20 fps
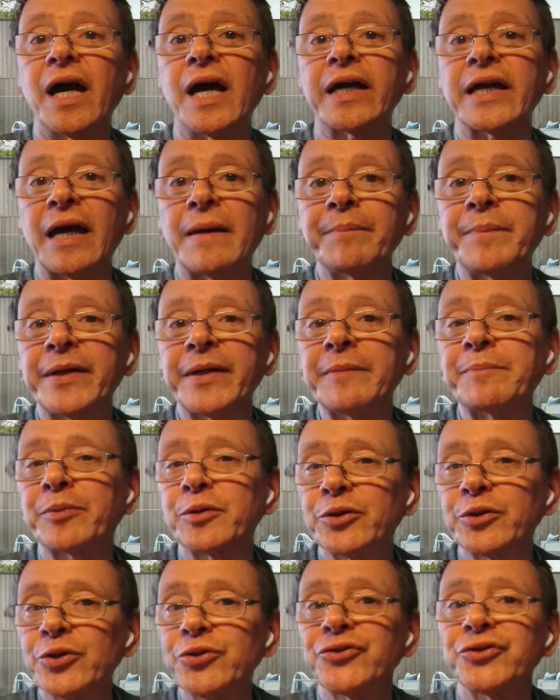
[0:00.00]
A company
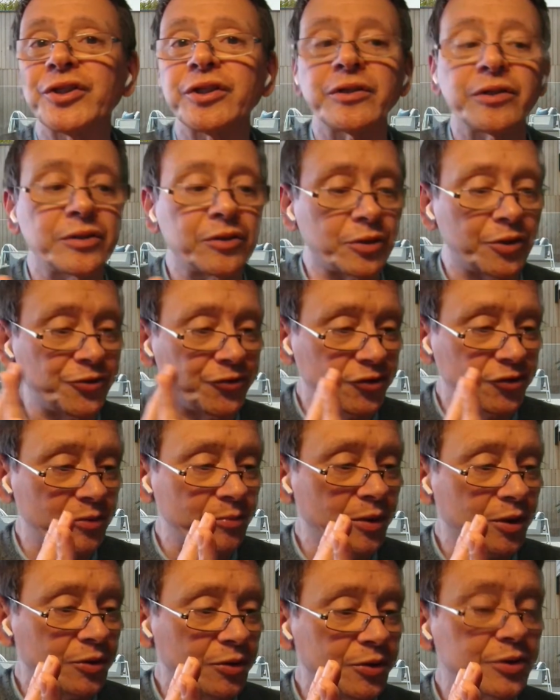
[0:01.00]
producing
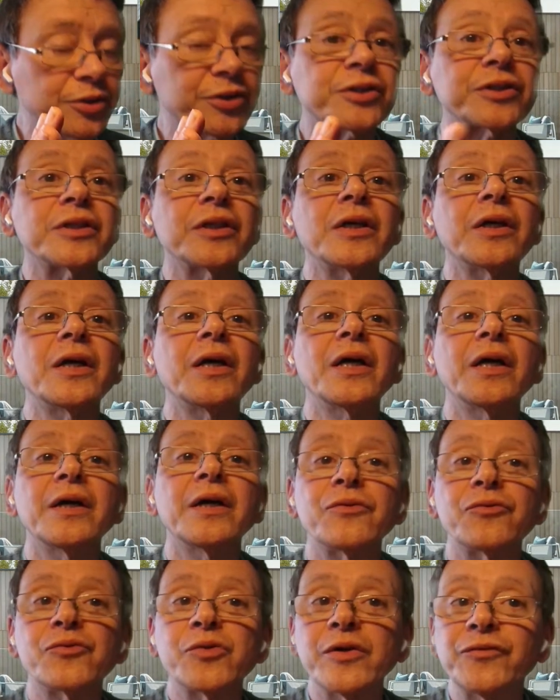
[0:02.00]
consumer goods
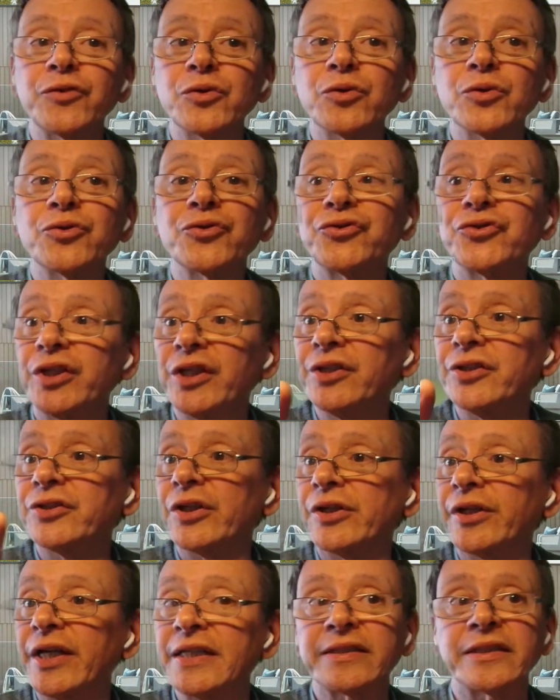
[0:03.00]
reviews
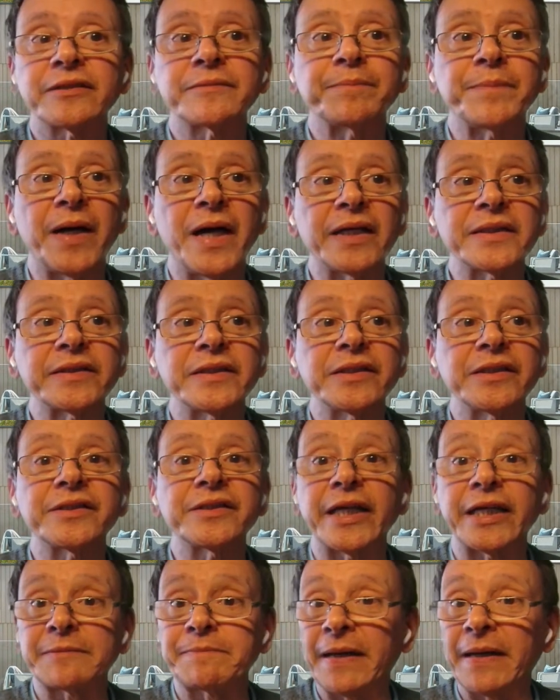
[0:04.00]
interested
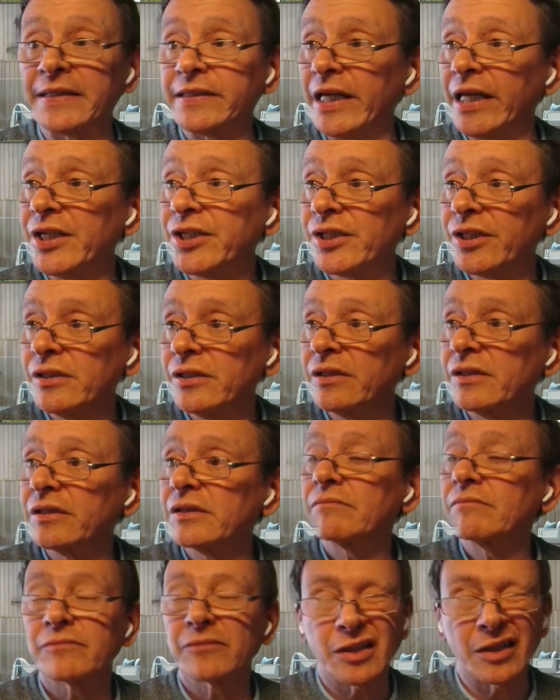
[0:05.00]
parties'
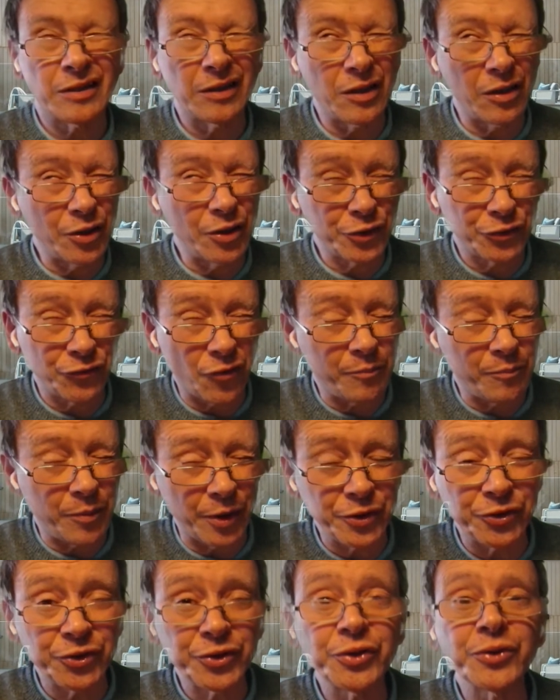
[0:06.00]
expectations, clause
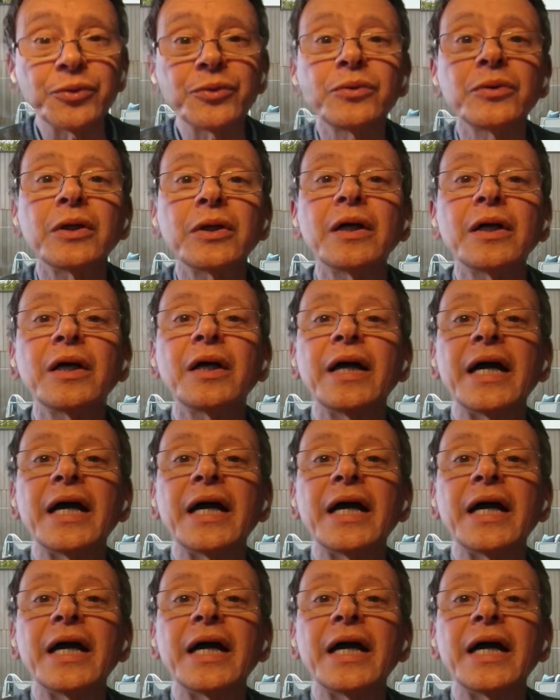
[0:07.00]
4.2,